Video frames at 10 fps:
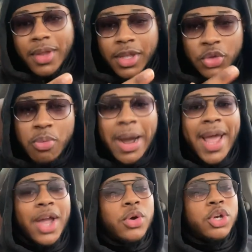you my
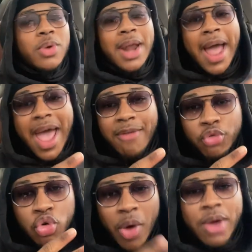elder, and I
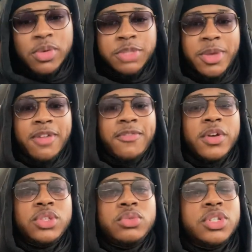have great respect
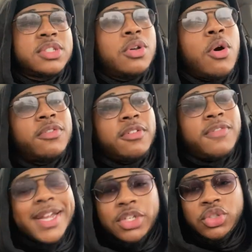for you just off the
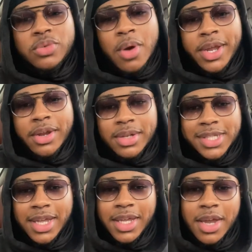fact that you are in here
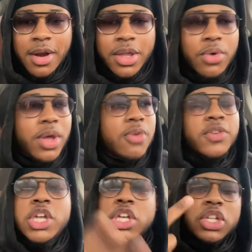taking care of your
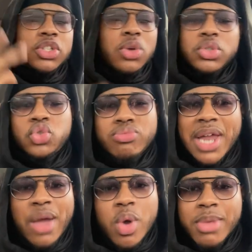health. Saw 2
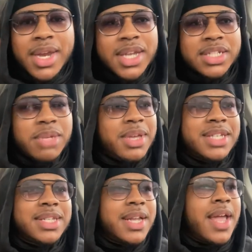black women in the gym
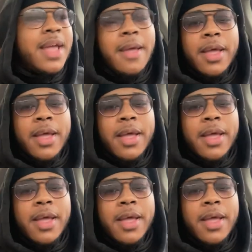yesterday.